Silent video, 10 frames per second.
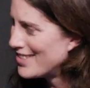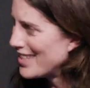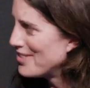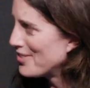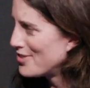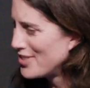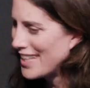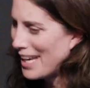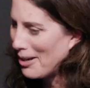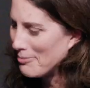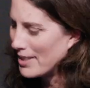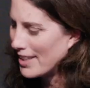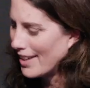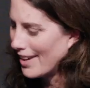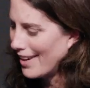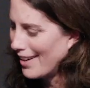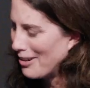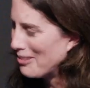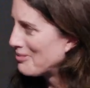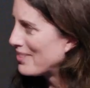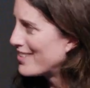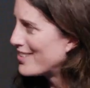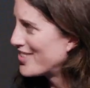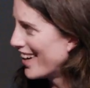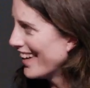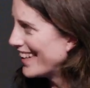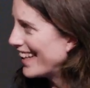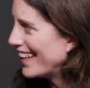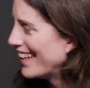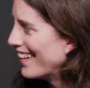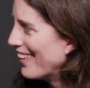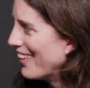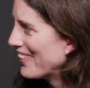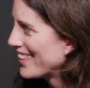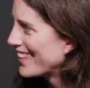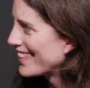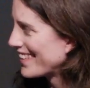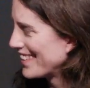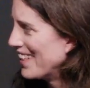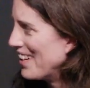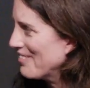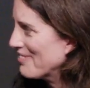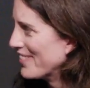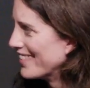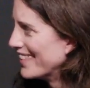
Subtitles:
Continual GM with Johnny owning the club.